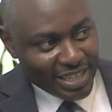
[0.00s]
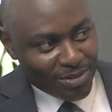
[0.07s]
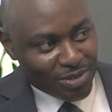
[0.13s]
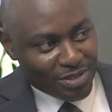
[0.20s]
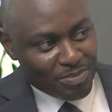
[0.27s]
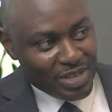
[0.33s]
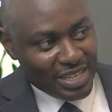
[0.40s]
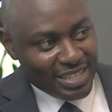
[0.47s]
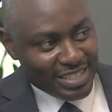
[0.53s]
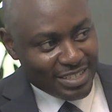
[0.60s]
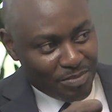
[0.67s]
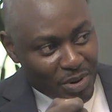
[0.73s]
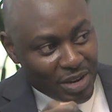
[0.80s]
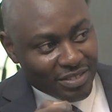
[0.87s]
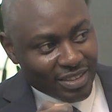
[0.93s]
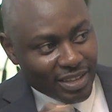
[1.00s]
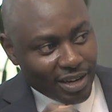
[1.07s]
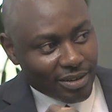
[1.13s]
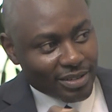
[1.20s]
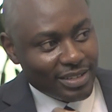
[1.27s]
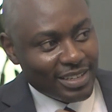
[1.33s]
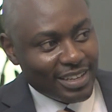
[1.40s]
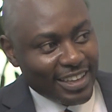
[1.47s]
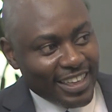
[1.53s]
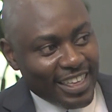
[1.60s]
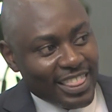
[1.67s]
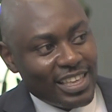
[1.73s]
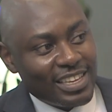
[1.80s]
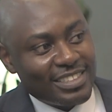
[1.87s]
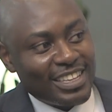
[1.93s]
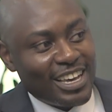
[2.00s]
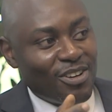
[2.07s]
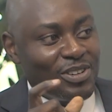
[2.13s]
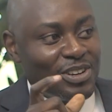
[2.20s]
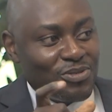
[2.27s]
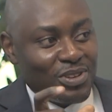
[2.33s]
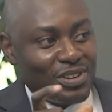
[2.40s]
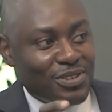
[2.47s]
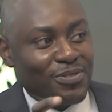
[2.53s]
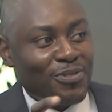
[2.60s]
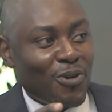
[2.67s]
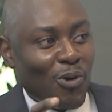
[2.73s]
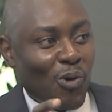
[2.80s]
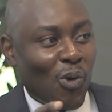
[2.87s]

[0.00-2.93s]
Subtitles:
that was being dispersed out, there's now a 24